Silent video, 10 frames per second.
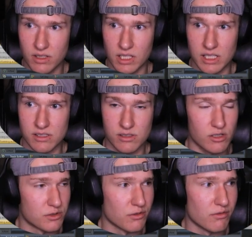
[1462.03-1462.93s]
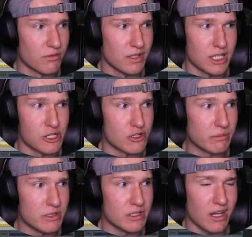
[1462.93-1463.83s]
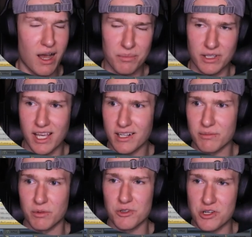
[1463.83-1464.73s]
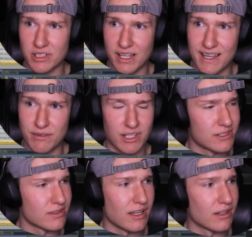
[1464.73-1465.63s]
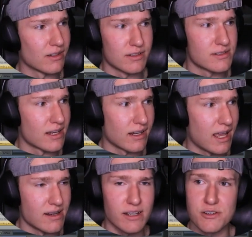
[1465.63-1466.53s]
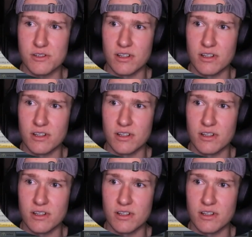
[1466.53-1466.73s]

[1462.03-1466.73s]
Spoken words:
And this is also extremely complicated, but once you get the hang of it, it's like secondhand nature.